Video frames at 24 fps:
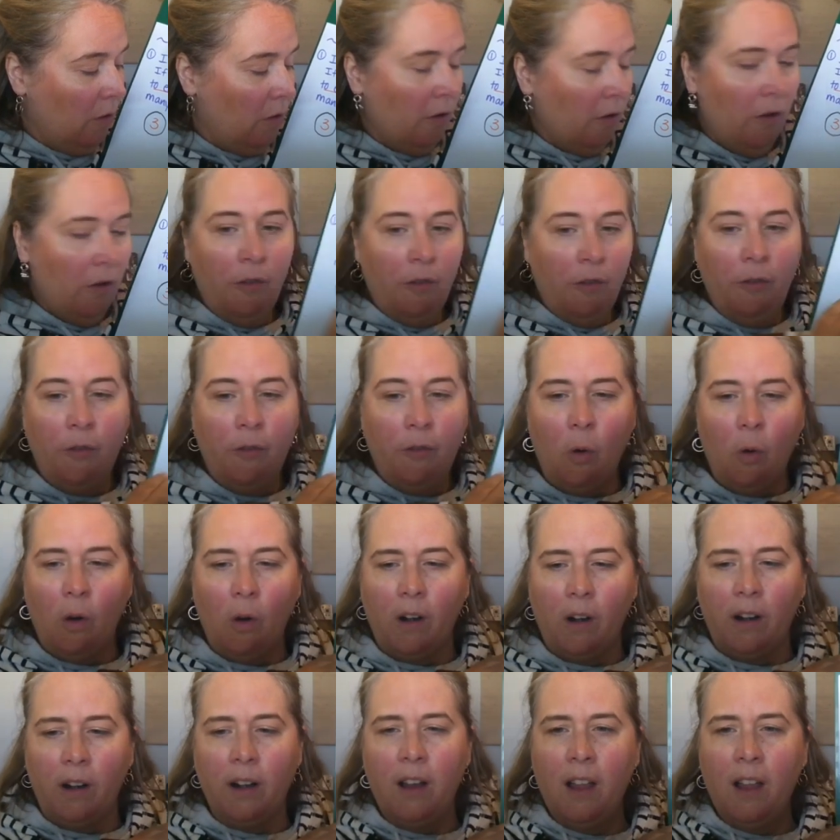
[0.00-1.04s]

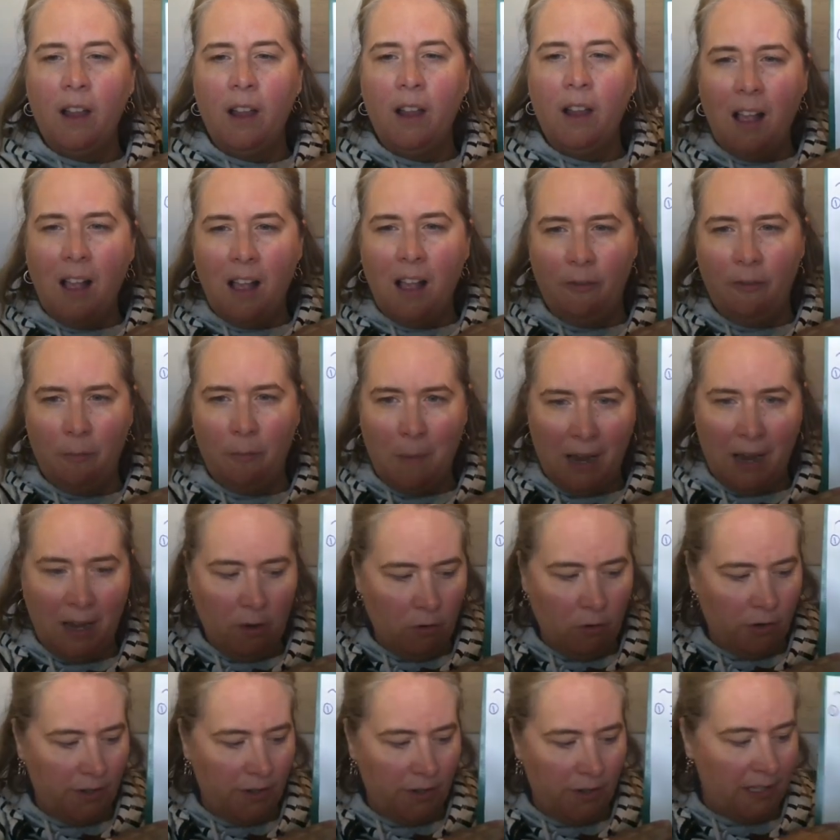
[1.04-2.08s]
4 of my
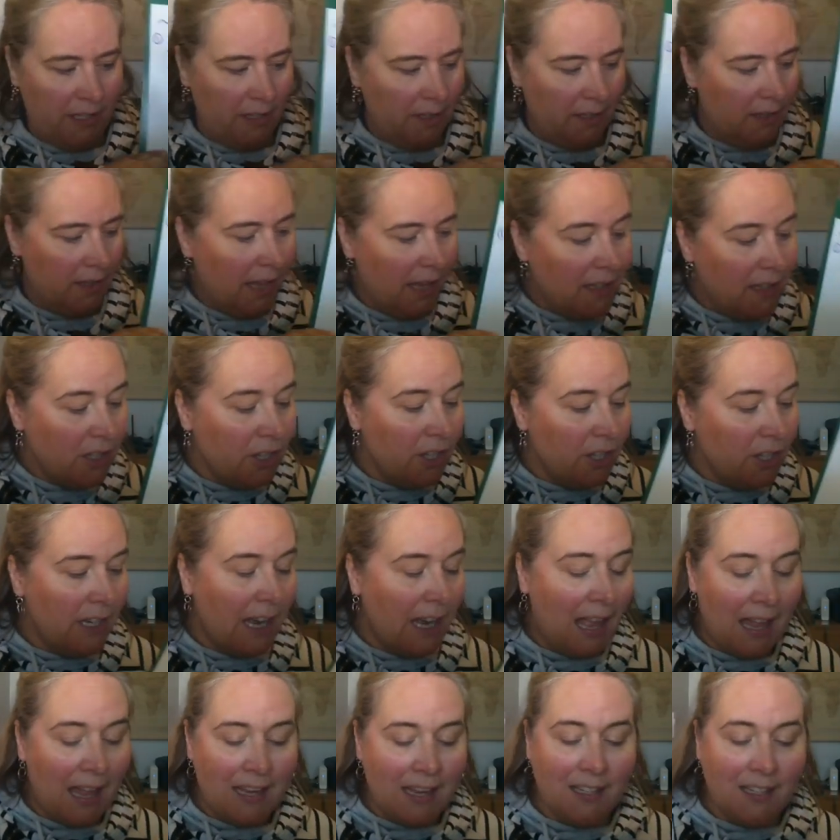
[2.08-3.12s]
horses. Let's look
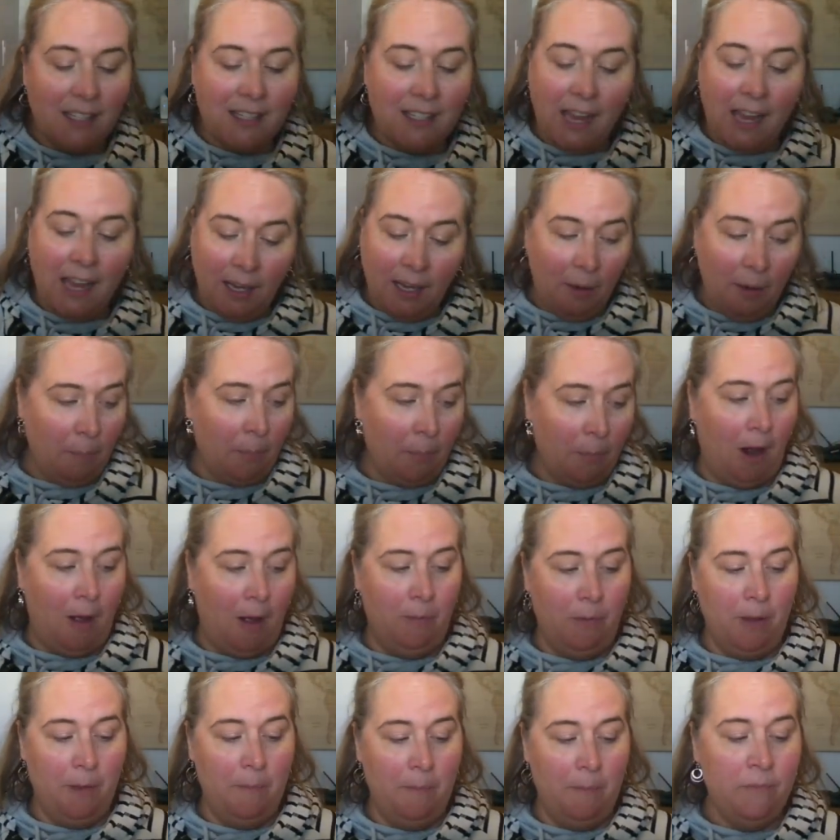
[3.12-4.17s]
at a second
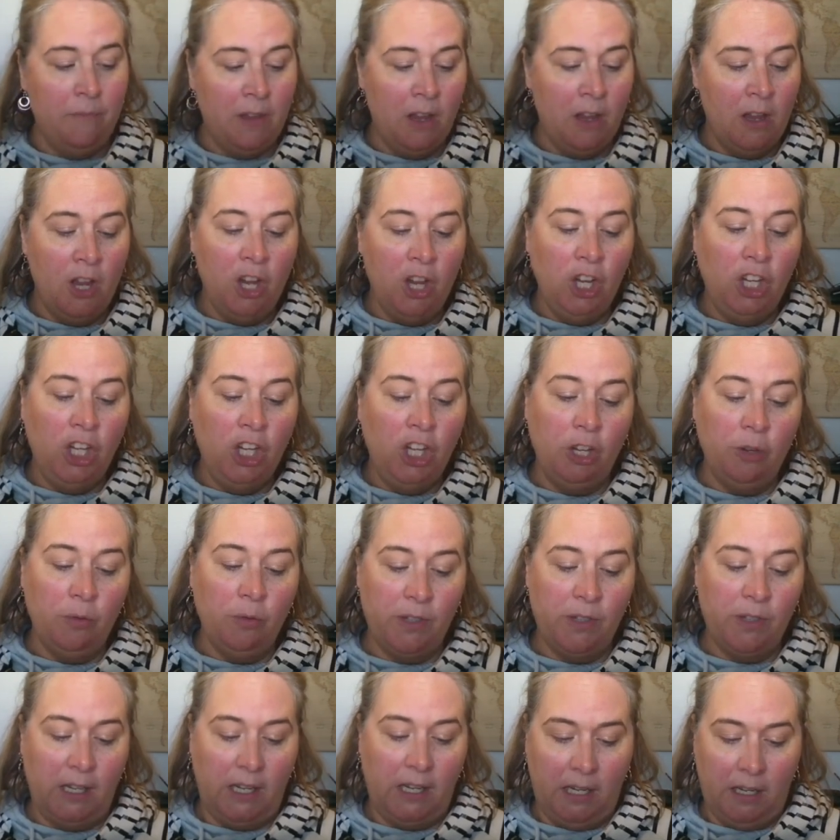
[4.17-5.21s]
problem
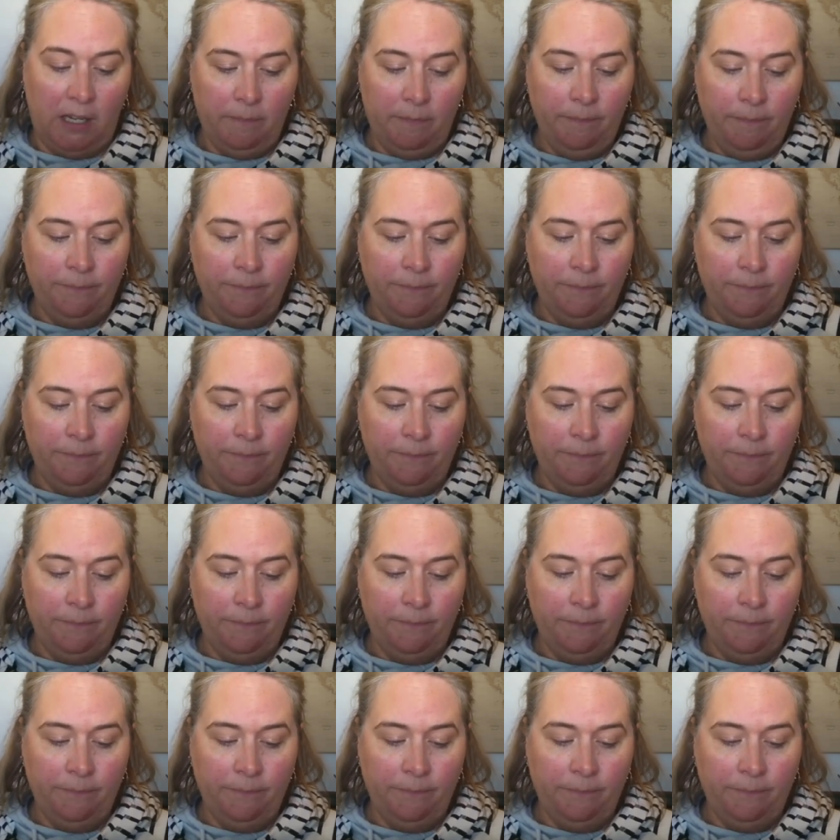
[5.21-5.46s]
using